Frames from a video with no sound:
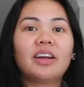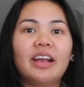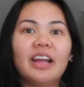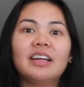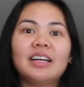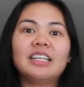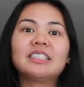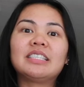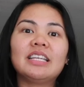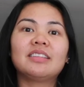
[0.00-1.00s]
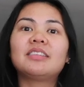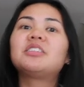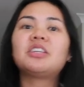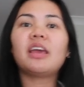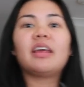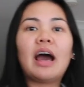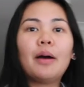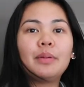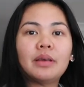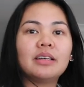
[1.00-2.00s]
sorry. I just needed to shake it
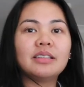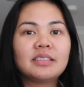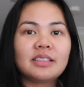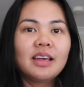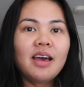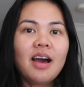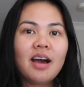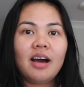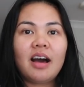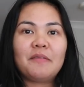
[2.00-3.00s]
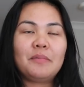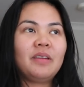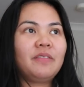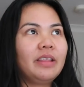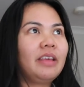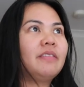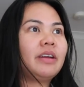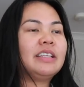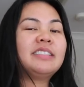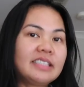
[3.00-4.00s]
out because I've been feeling
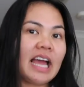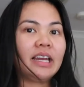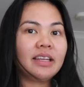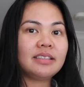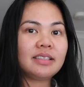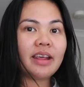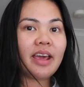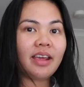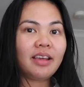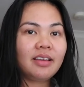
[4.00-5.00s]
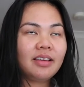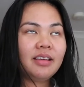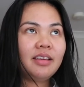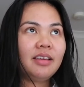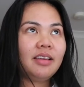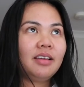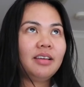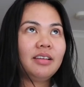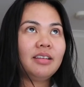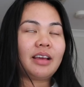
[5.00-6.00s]
very stagnant today.
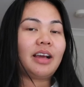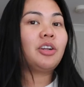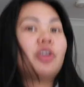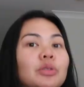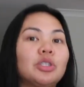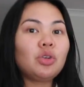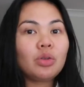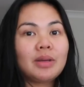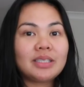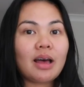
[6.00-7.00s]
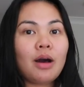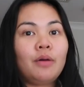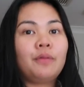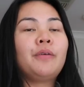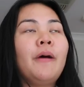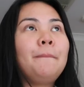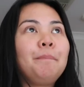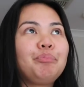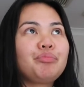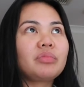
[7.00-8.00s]
Like, I don't know what to do with myself.
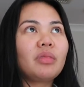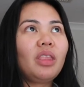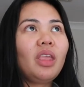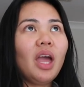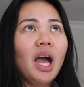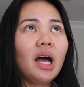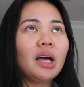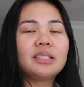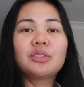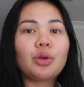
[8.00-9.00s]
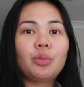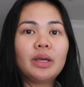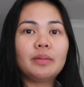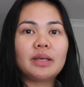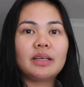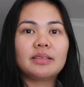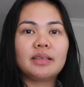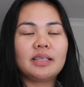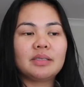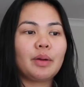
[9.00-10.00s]
It's so weird because
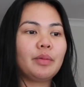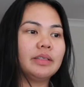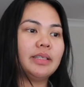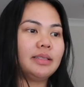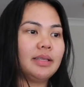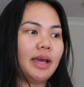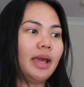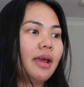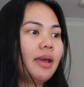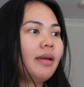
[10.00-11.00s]
it is my rest day today.